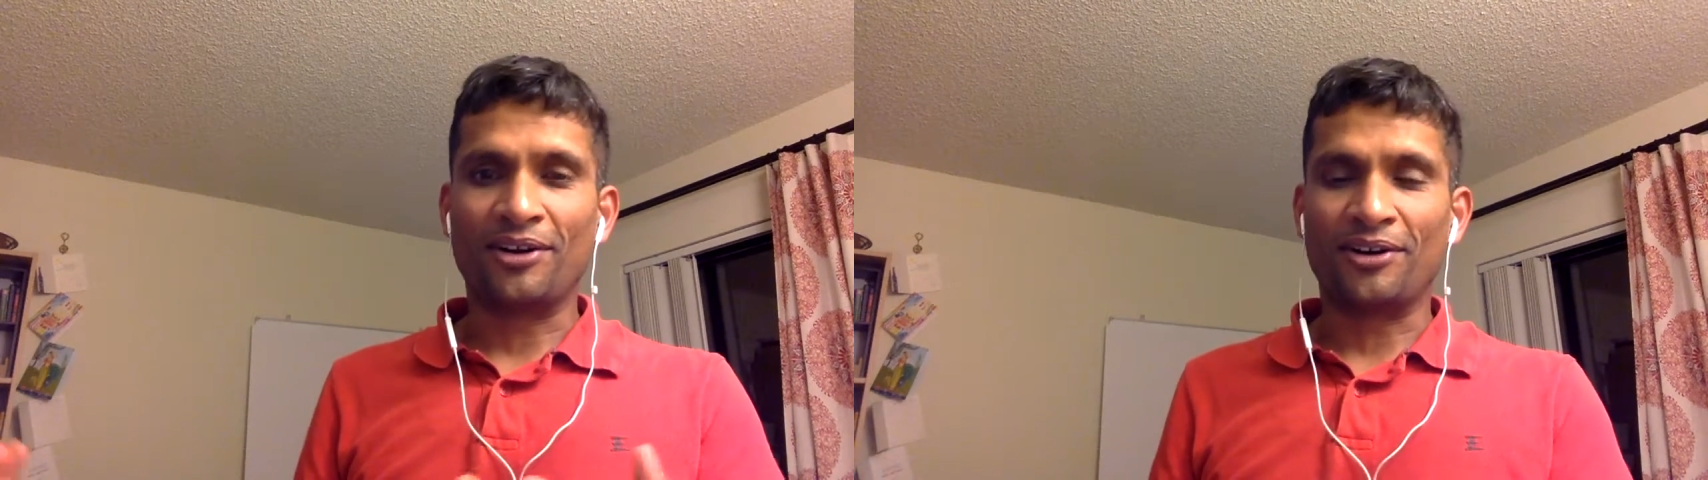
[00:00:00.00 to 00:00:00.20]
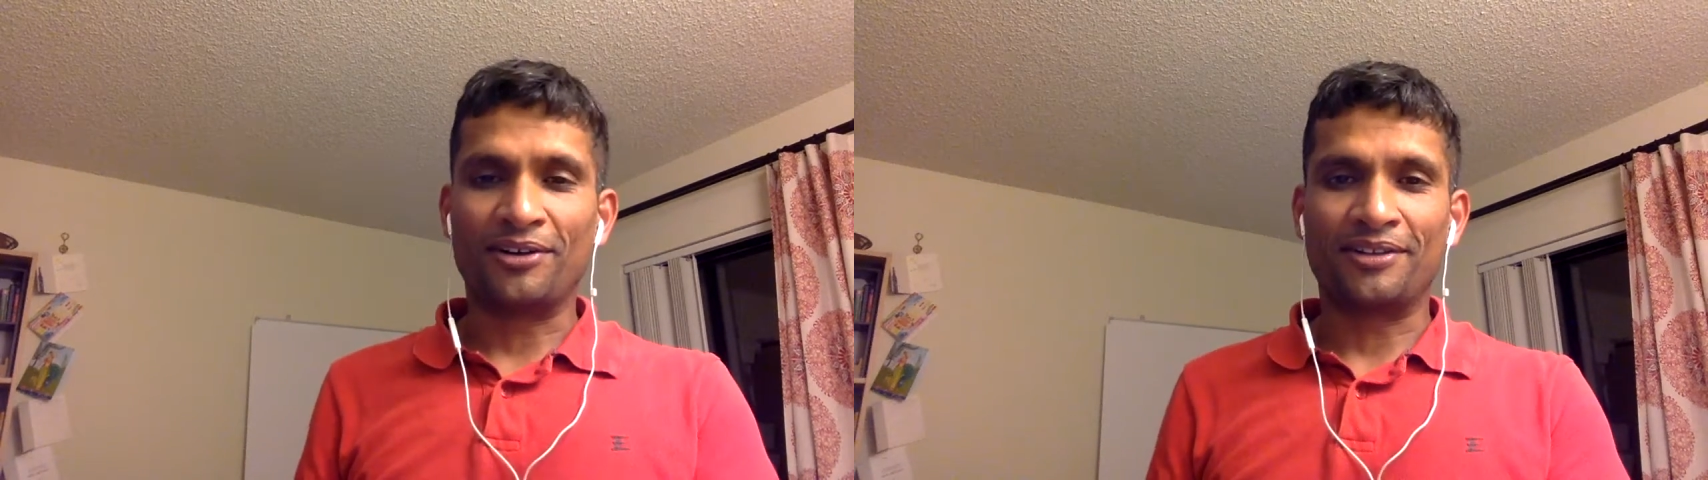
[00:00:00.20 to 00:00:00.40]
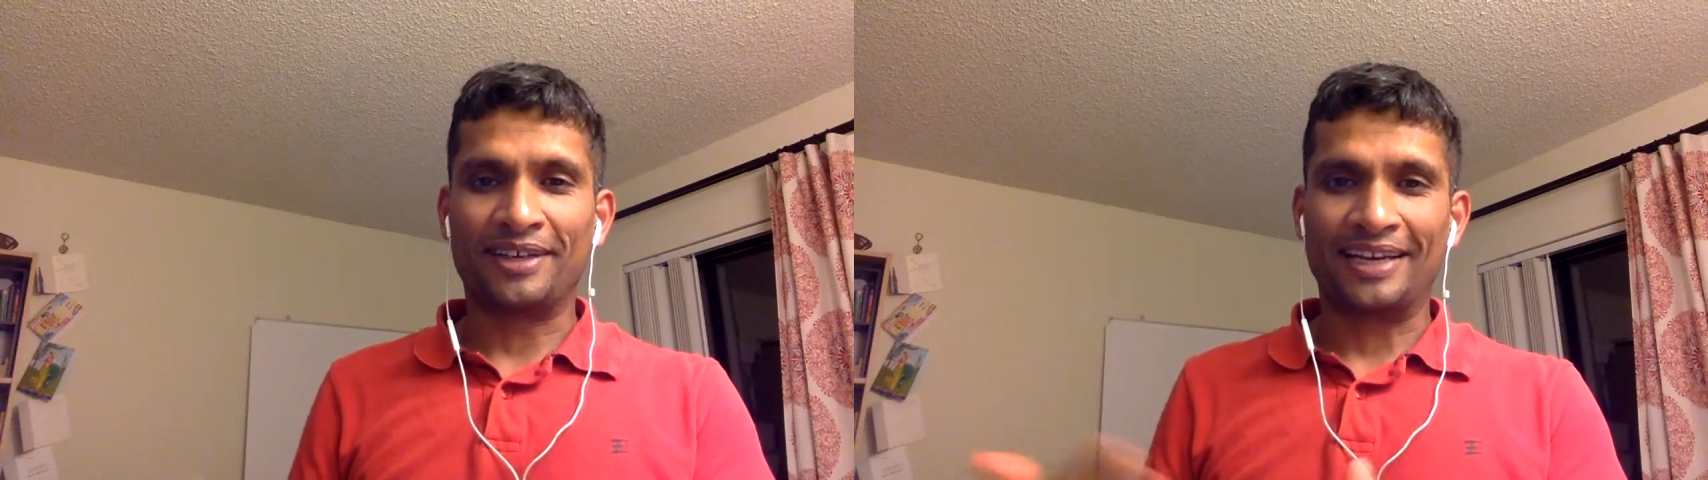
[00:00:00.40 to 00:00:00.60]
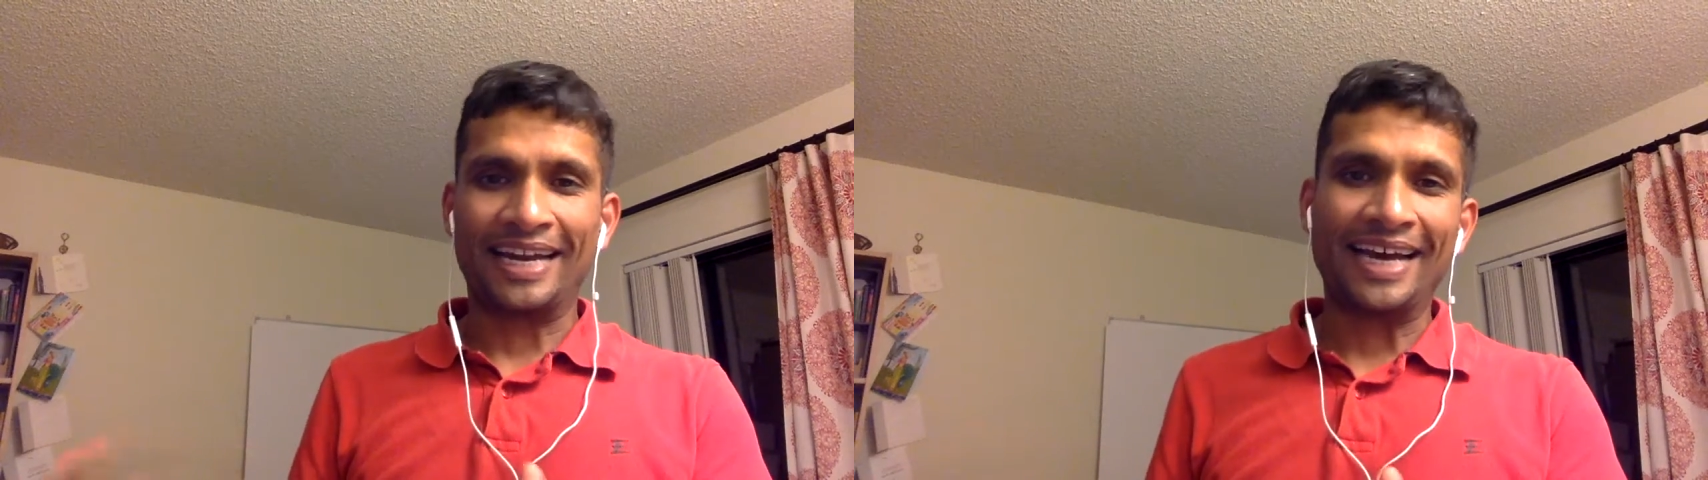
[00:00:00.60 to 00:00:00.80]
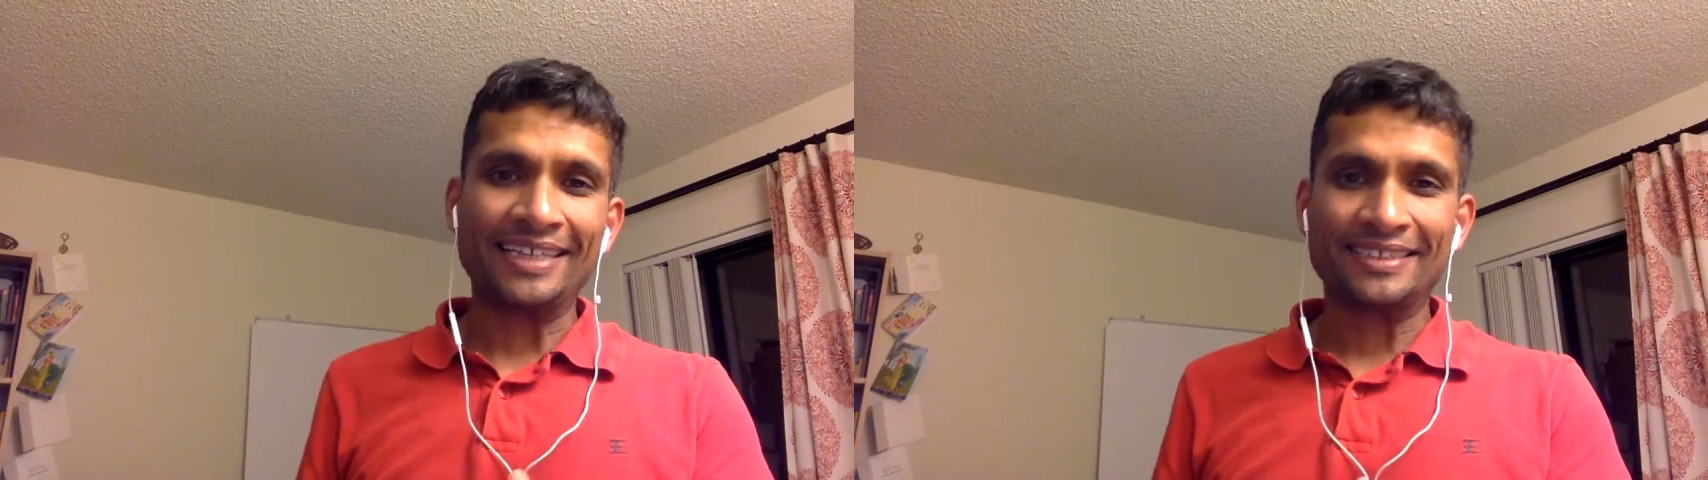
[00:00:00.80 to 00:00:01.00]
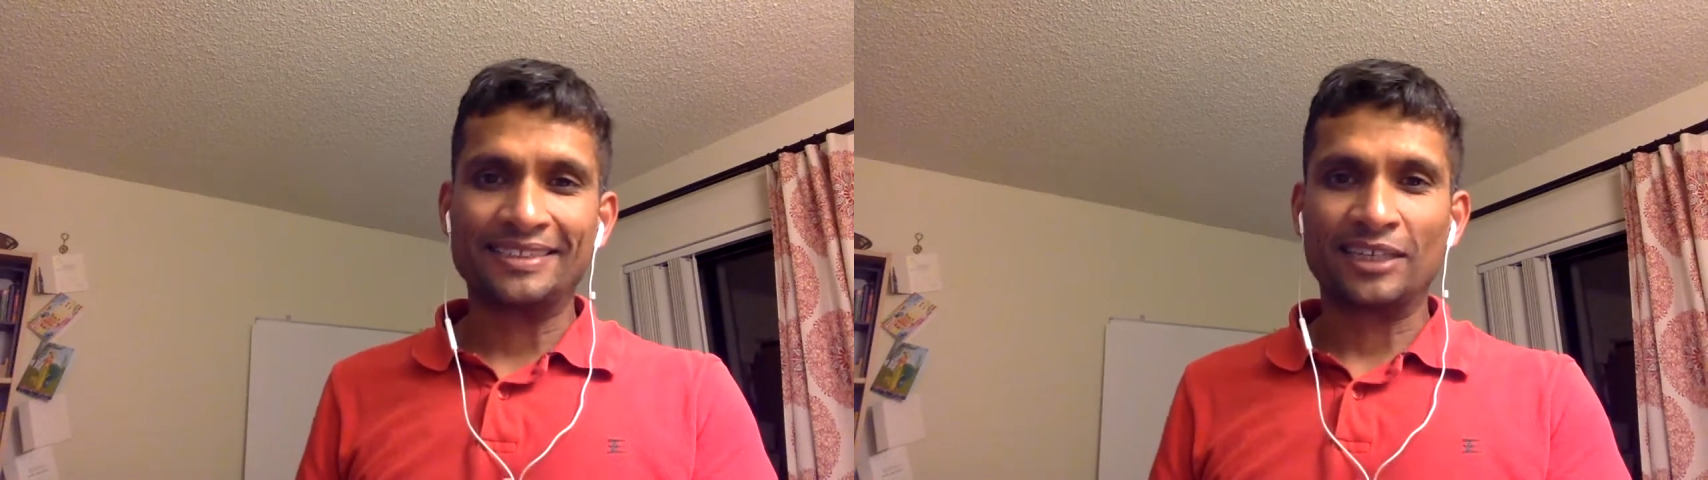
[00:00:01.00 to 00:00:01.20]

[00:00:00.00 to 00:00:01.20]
on the grass.